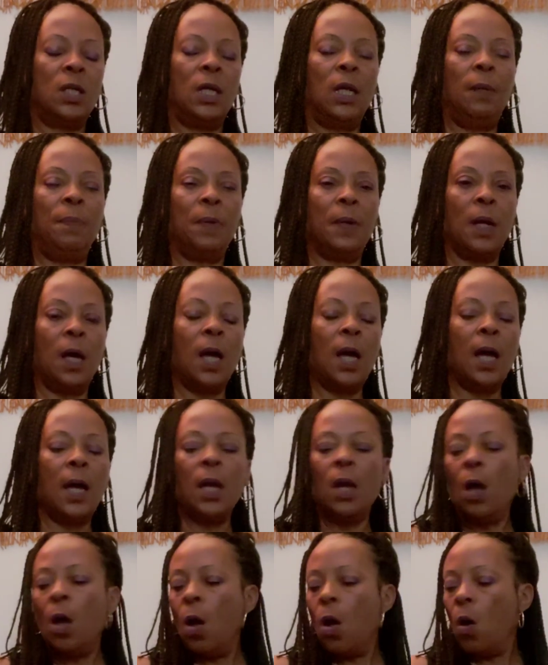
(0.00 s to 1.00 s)
Keep an
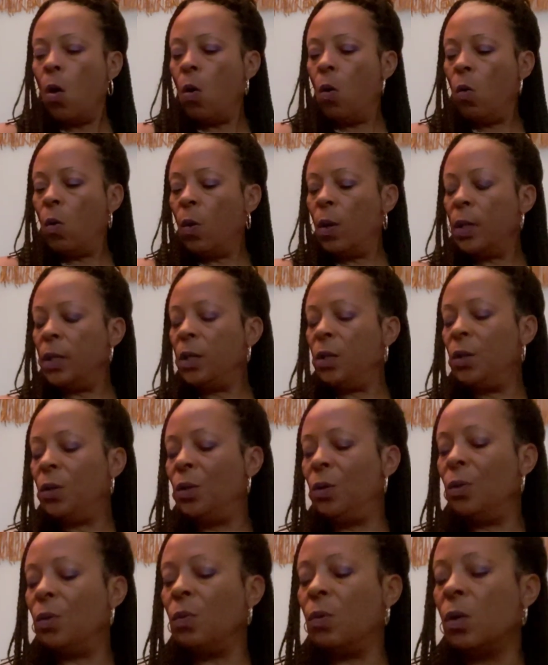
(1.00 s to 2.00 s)
eye on
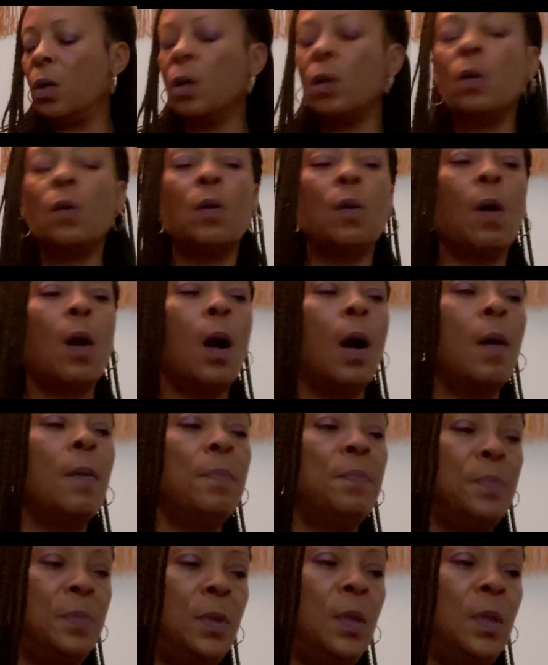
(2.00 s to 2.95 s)
your crop.